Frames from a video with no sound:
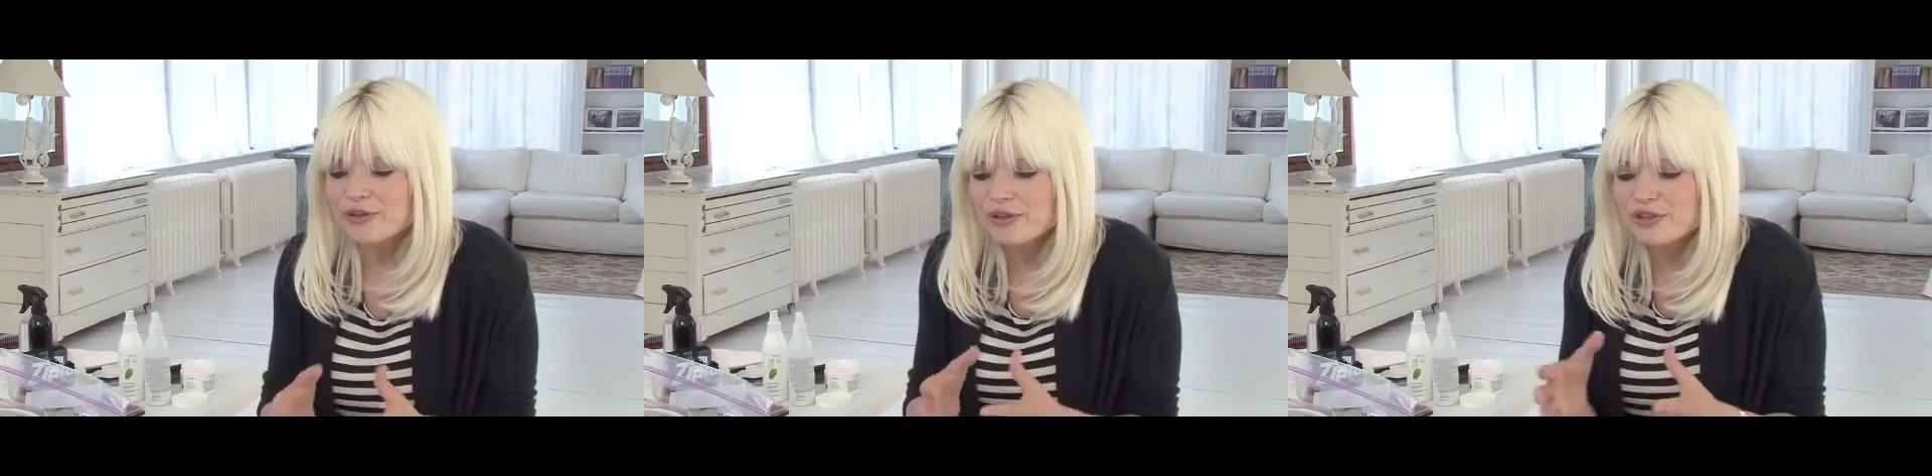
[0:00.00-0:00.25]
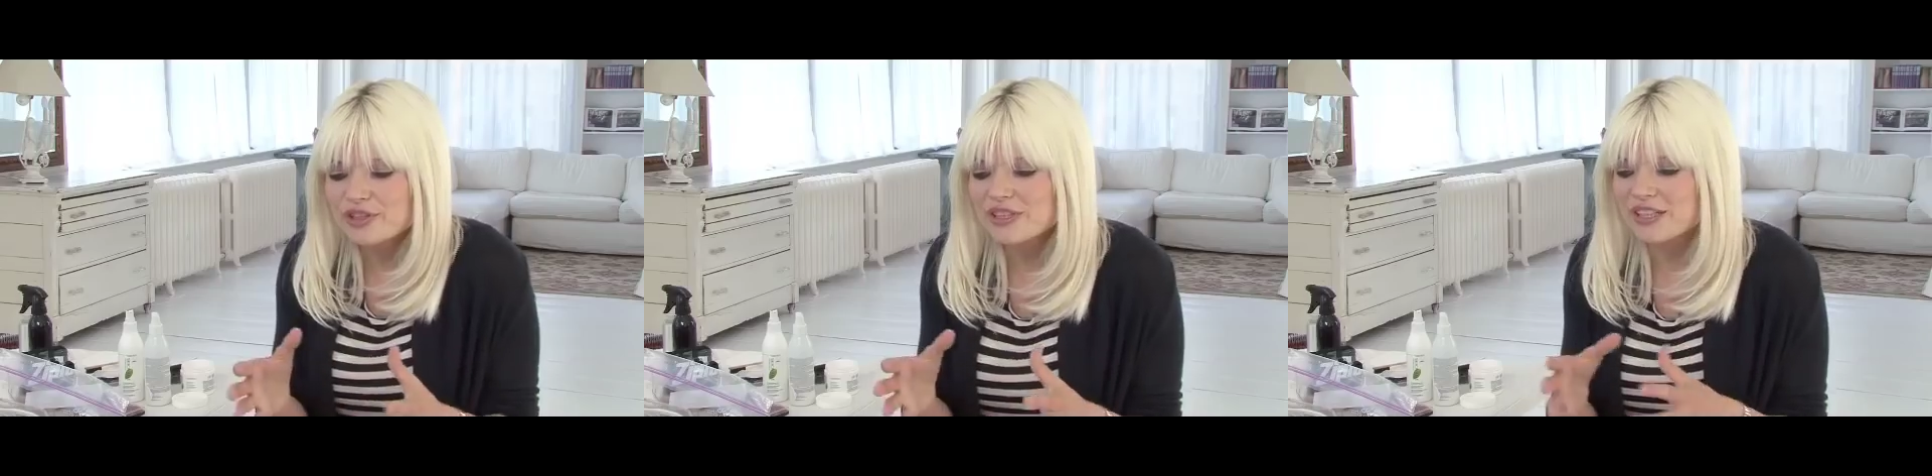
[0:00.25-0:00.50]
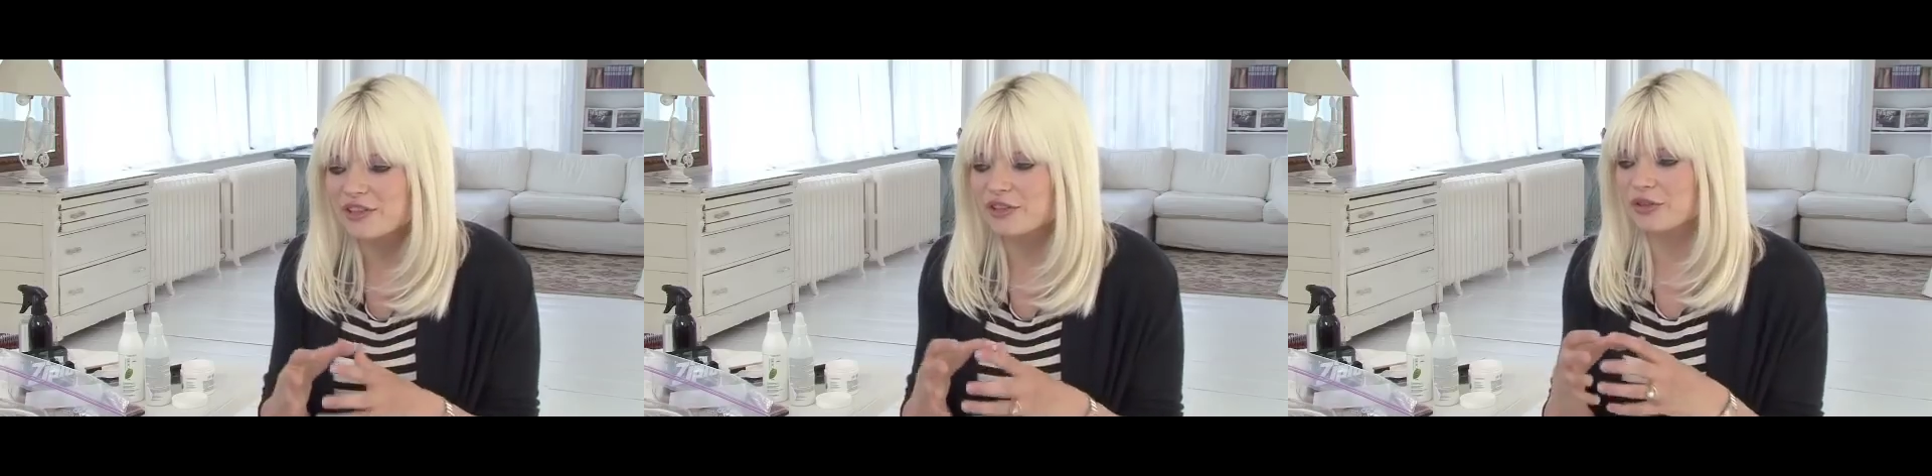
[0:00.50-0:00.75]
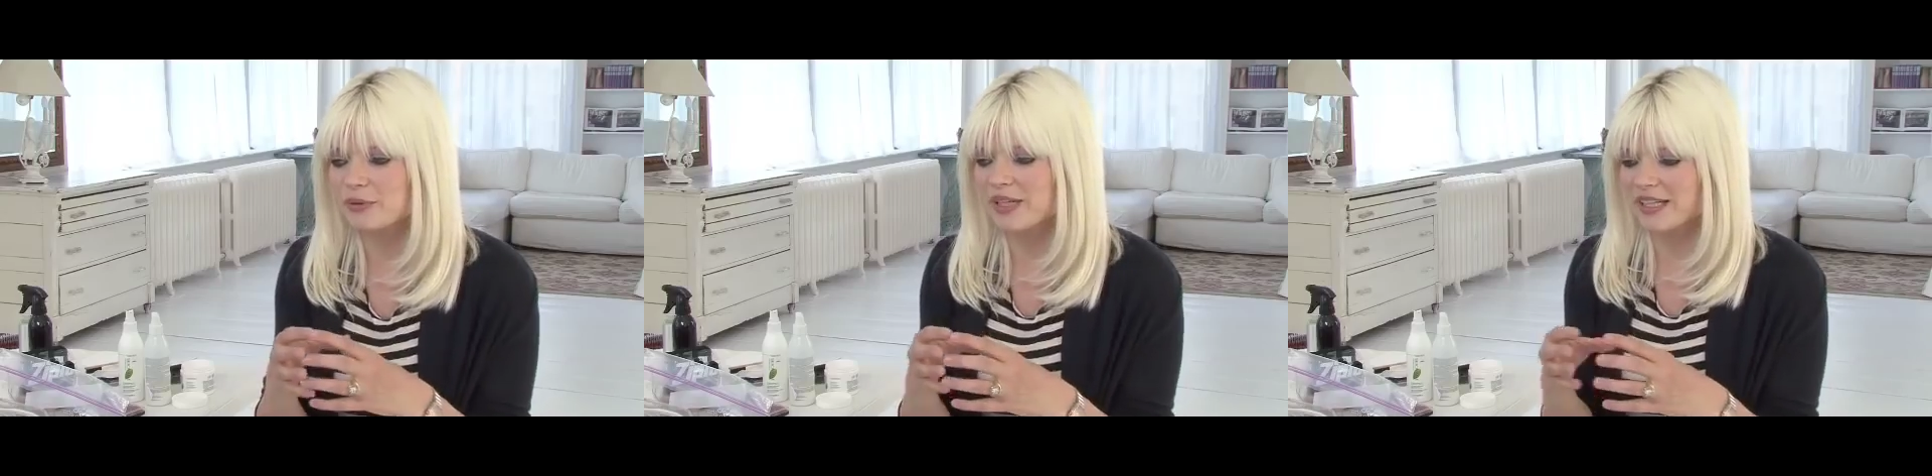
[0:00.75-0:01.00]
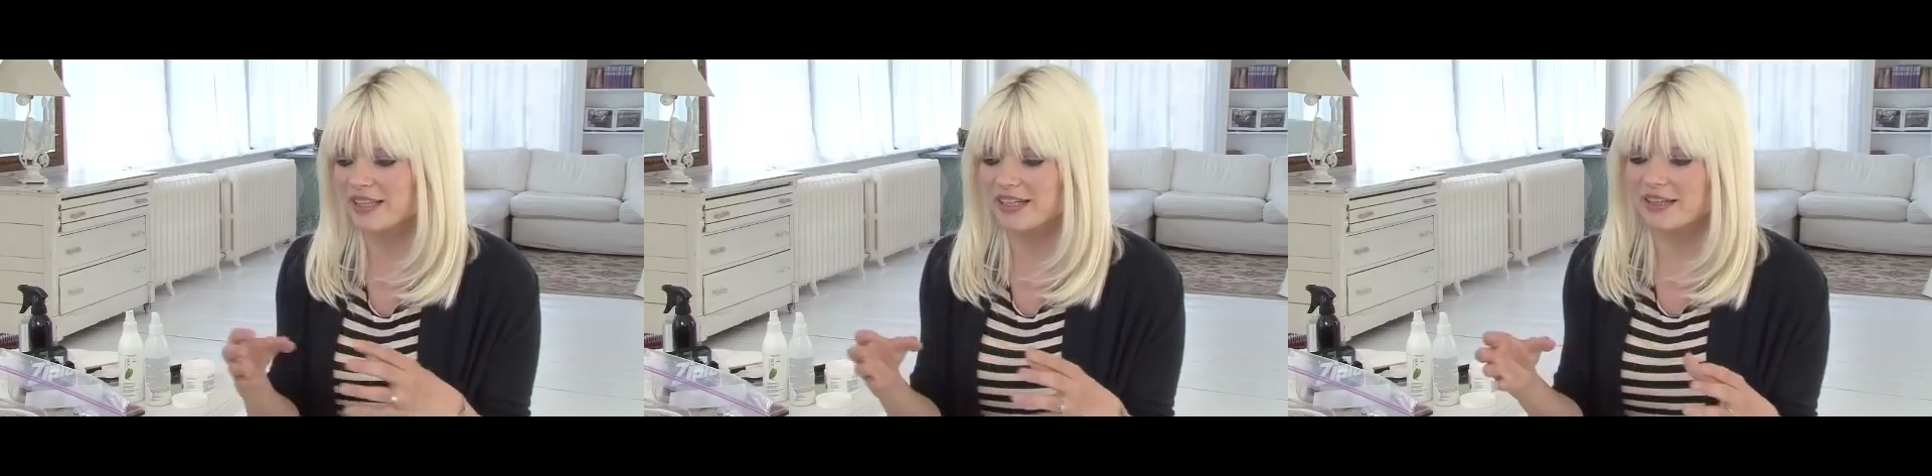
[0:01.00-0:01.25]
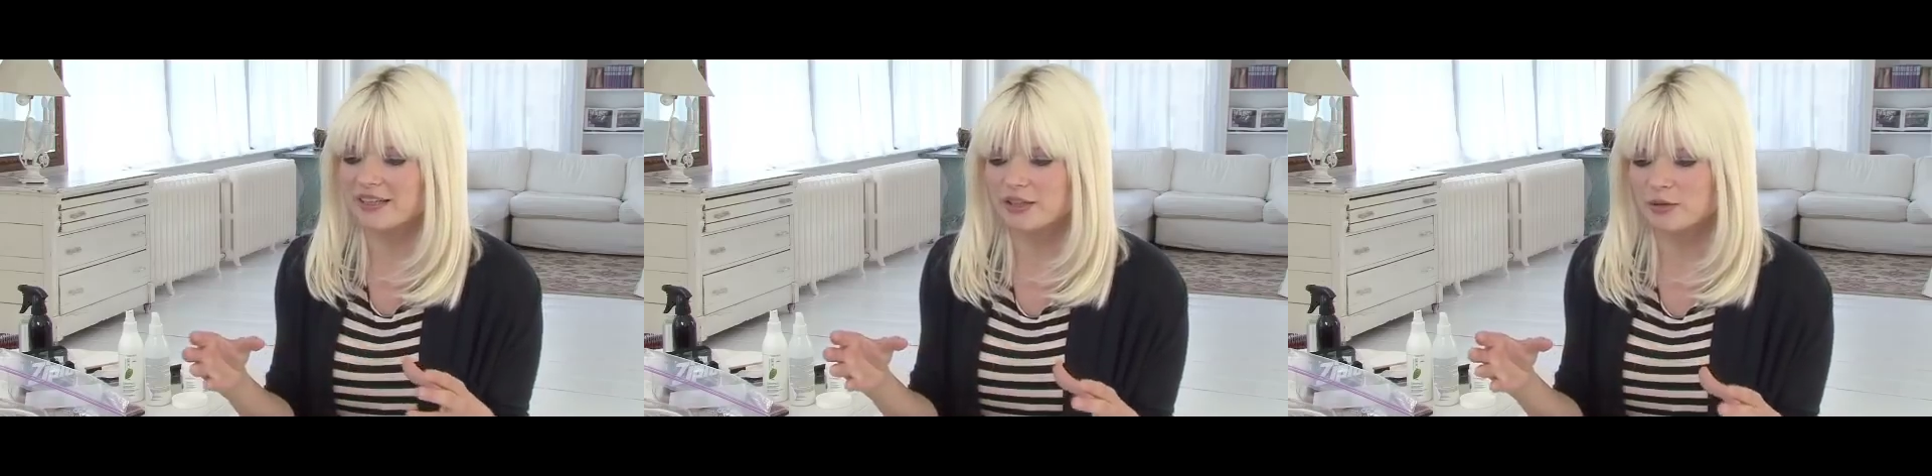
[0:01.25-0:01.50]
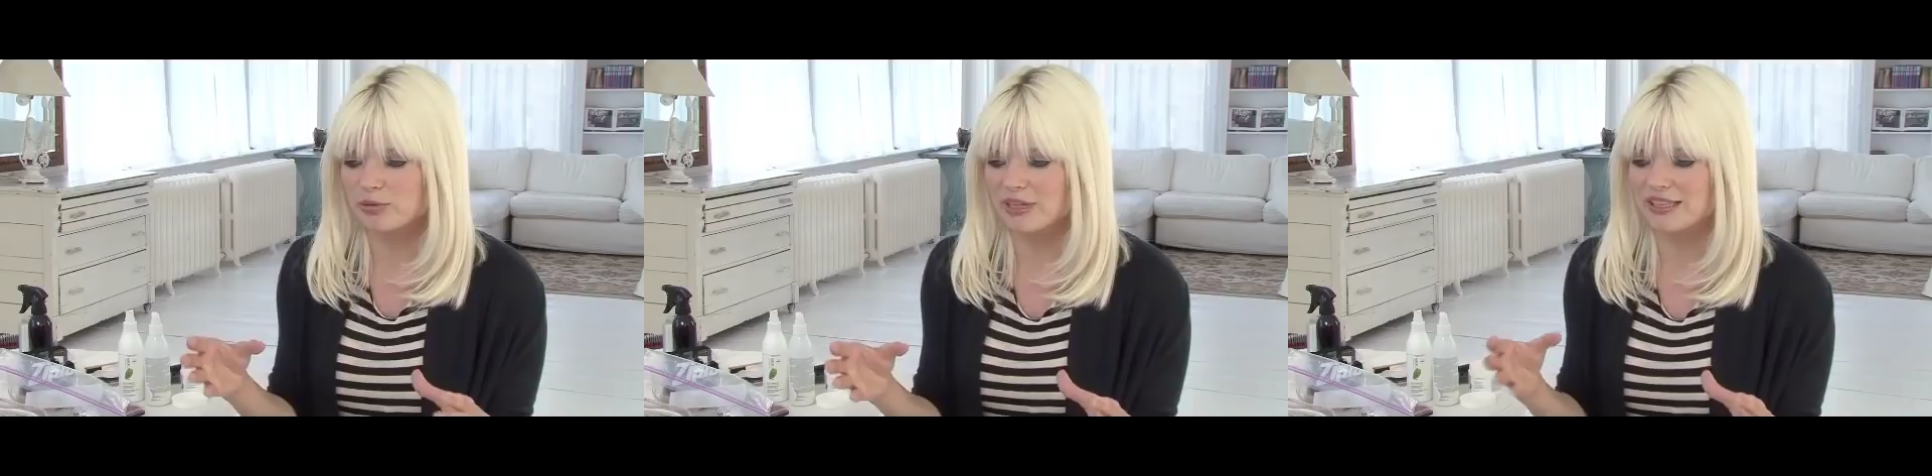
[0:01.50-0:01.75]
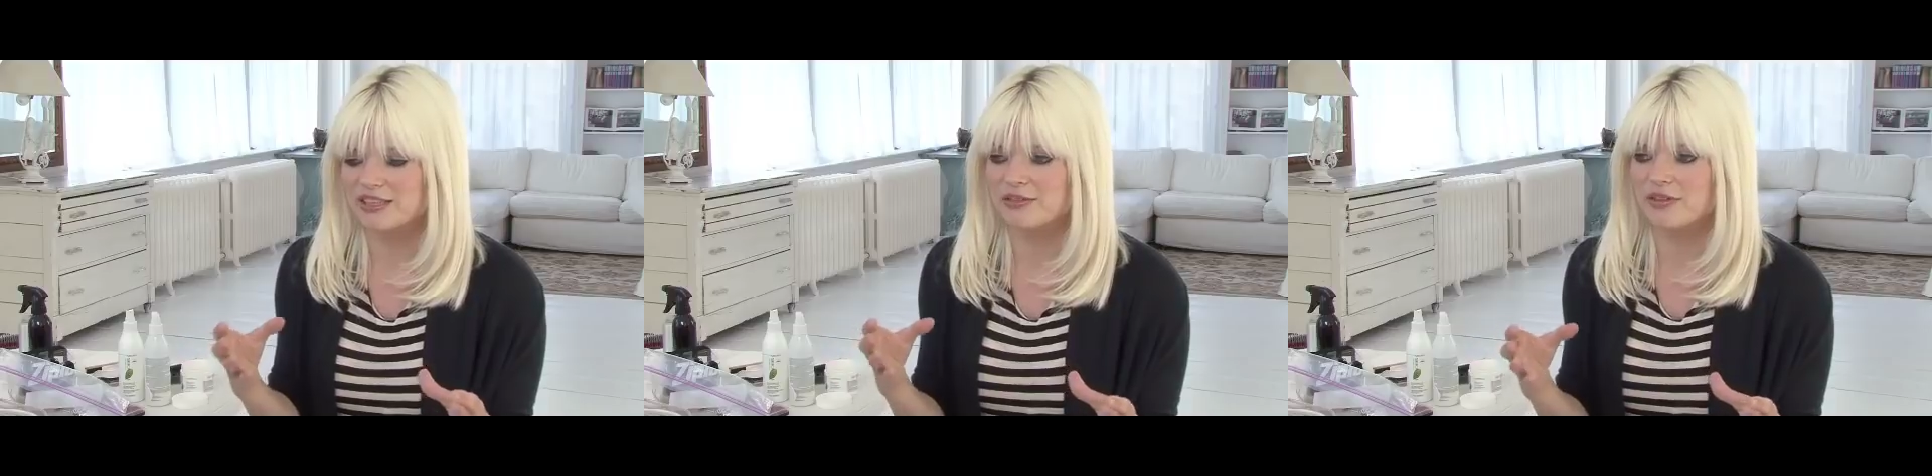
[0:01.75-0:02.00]
Usually you're doing like a little
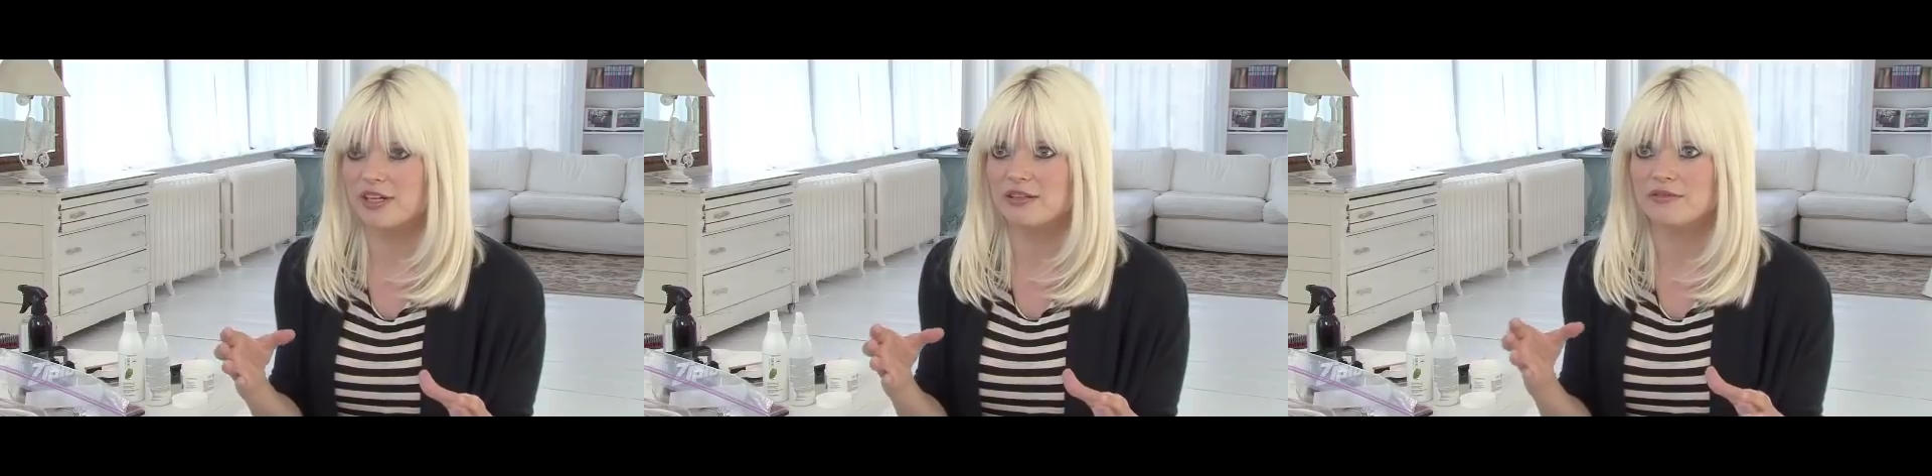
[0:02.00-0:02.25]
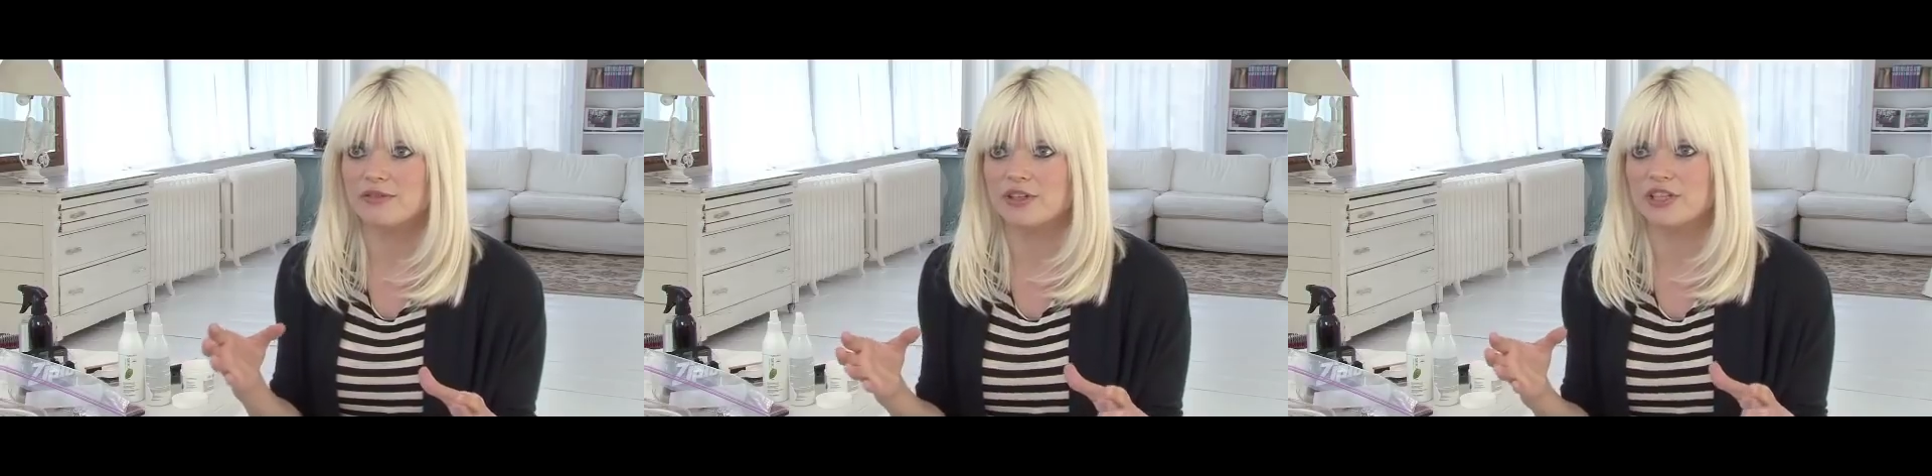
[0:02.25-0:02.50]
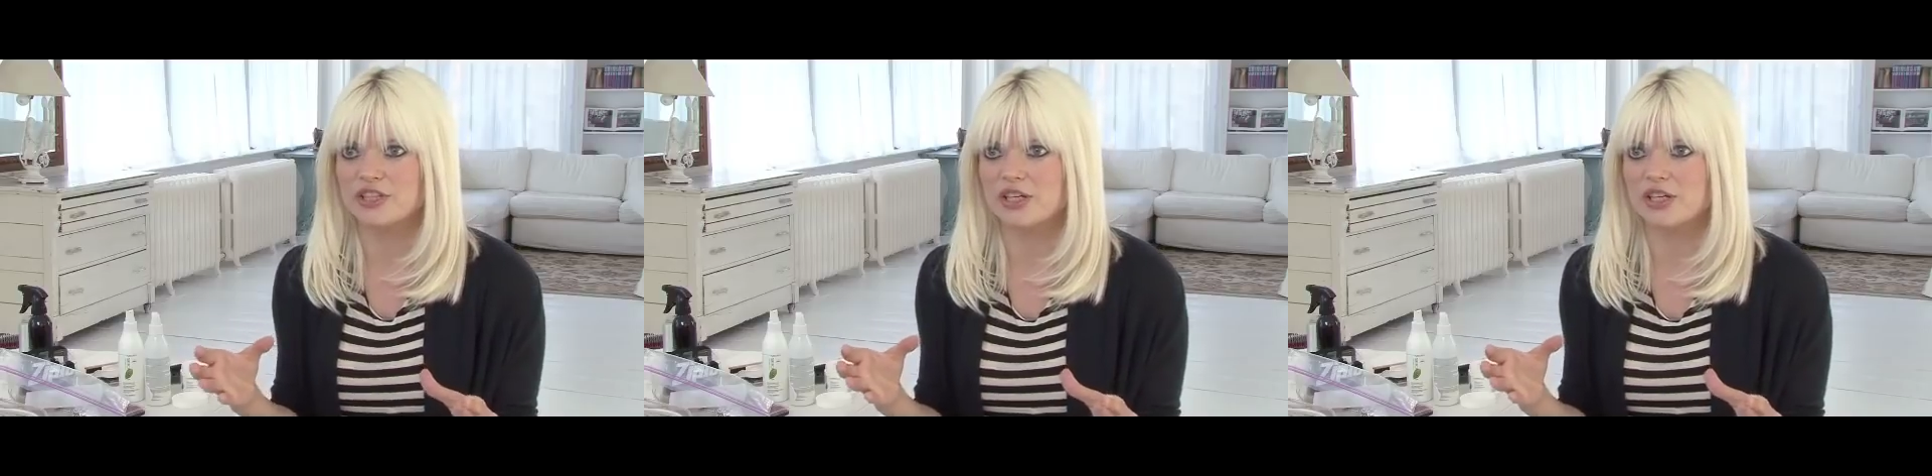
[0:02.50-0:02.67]
press run for a